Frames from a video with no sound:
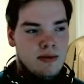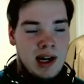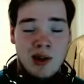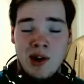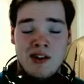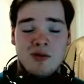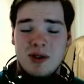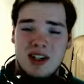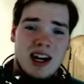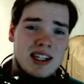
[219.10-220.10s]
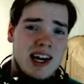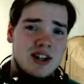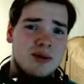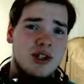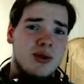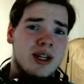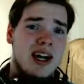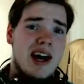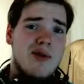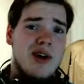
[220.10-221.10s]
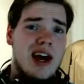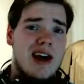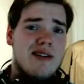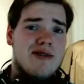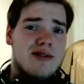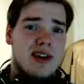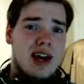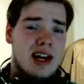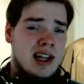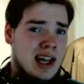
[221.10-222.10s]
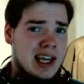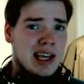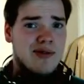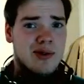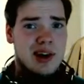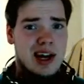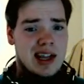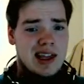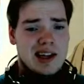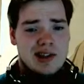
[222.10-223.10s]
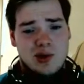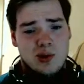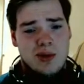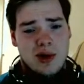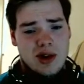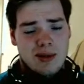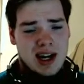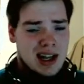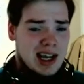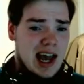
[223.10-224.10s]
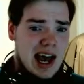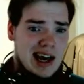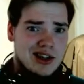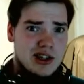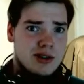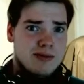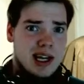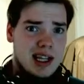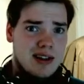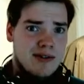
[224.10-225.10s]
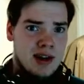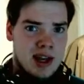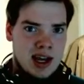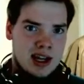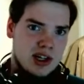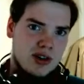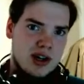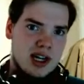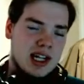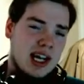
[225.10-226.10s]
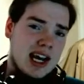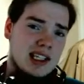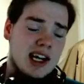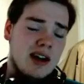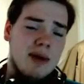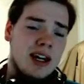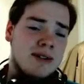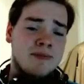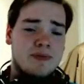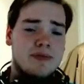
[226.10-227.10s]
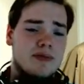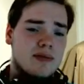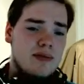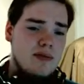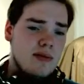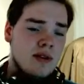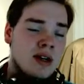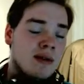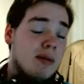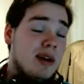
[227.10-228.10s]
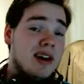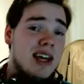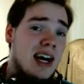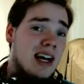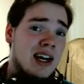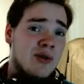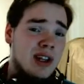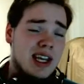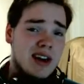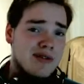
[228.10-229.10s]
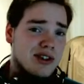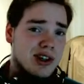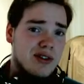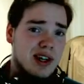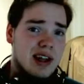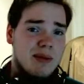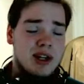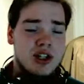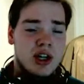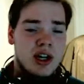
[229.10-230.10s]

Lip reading: I don't have an attachment to it. I don't have any liking for it. I think it's a cool Pokemon. I like Ash's Bayleaf and Chikorita that he has in the anime. But beyond that, I don't really care for Chikorita that much.